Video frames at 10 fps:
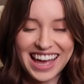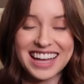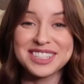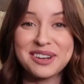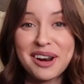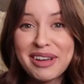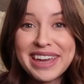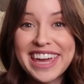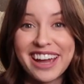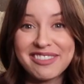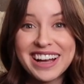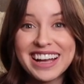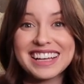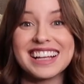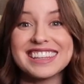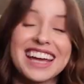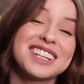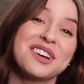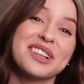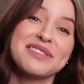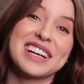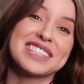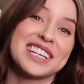uh, turn on my camera, collect all of my